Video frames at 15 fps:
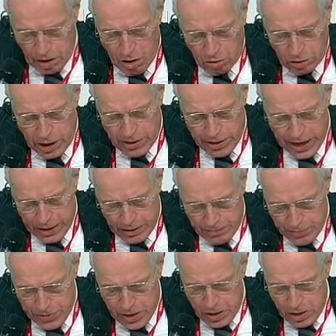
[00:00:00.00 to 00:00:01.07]
only then
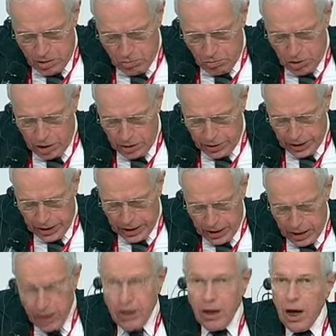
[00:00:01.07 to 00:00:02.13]
will the